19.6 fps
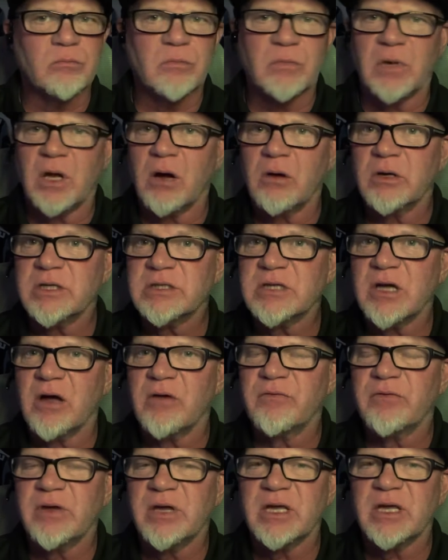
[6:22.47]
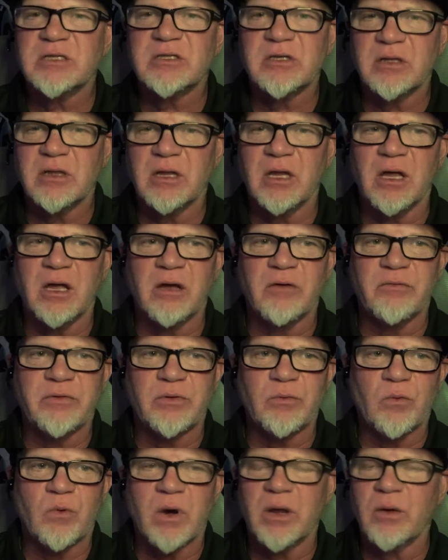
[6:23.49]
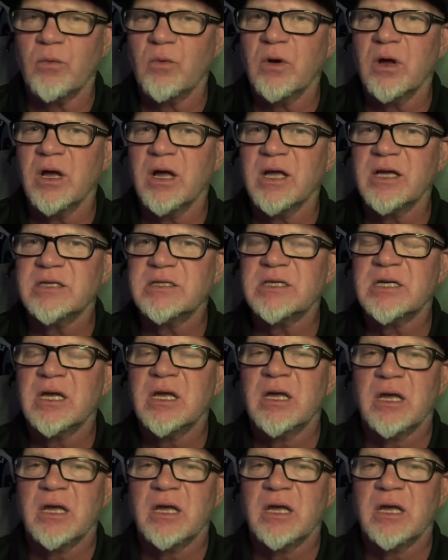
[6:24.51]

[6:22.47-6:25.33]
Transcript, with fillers: Loggains offense, loved what it was,